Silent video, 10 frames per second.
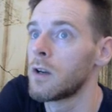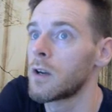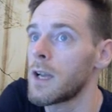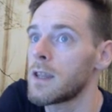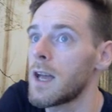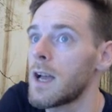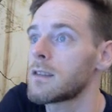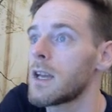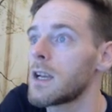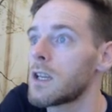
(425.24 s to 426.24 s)
Okay, that's
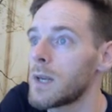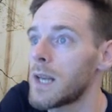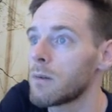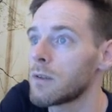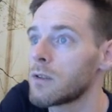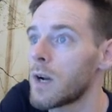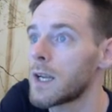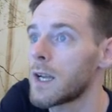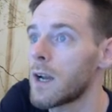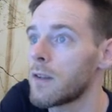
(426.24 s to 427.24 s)
then going to allow us to
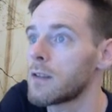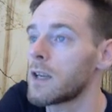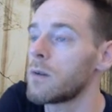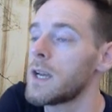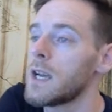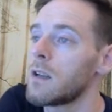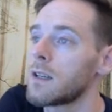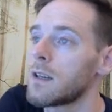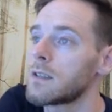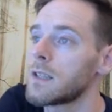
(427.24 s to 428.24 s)
work out this angle here,
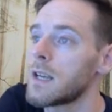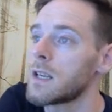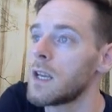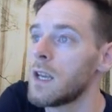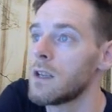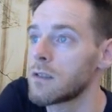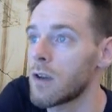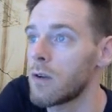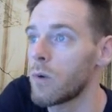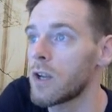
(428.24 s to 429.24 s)
like I said.
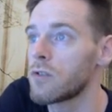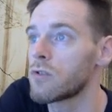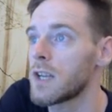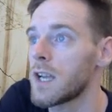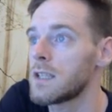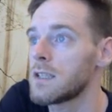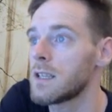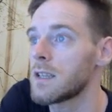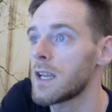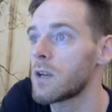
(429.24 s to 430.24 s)
So 180
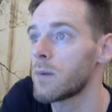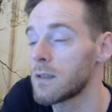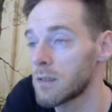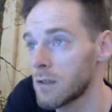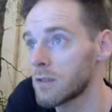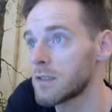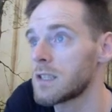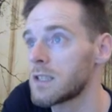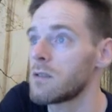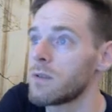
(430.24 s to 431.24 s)
take away, so you've got
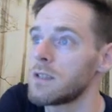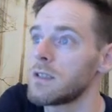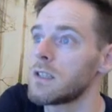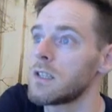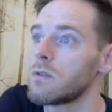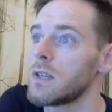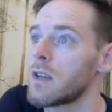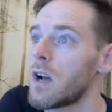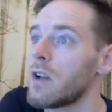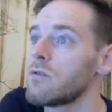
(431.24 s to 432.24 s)
63, 63 is
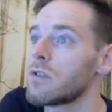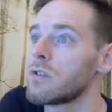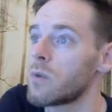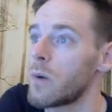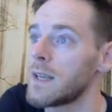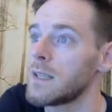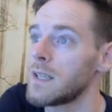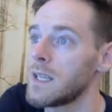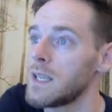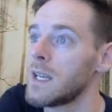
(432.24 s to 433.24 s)

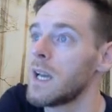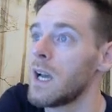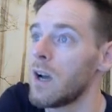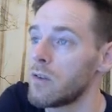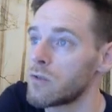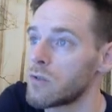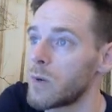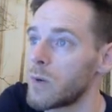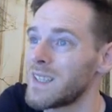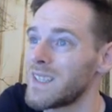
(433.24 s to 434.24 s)
120,
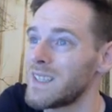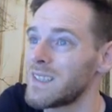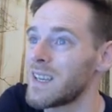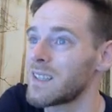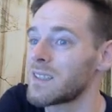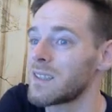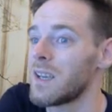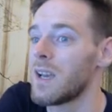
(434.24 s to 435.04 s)
126.